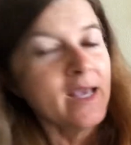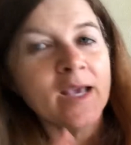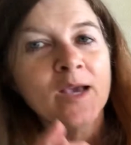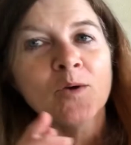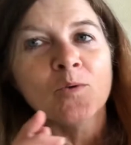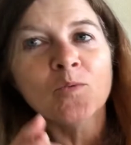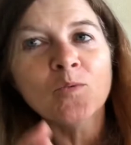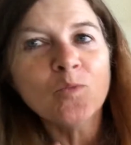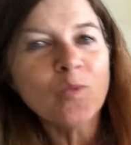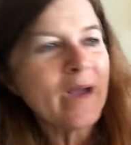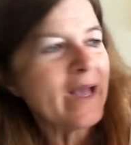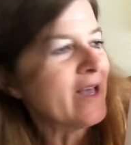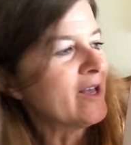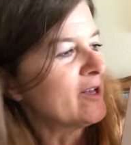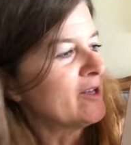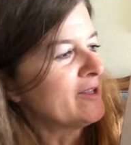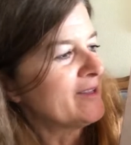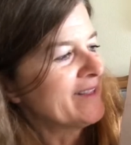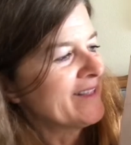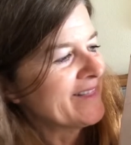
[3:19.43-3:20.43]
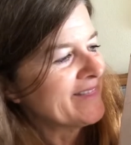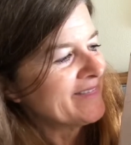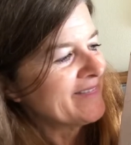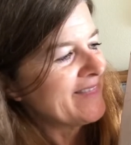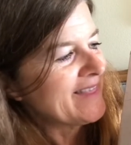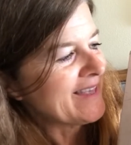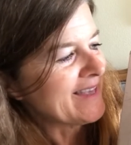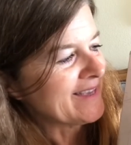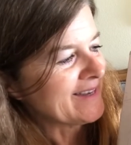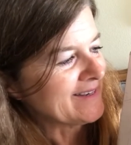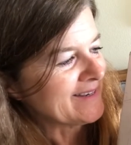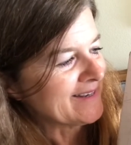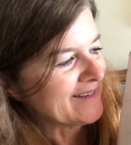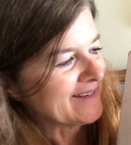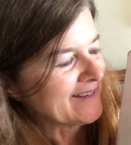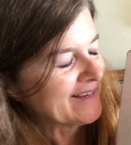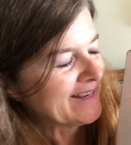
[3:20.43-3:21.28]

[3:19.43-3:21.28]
Well, then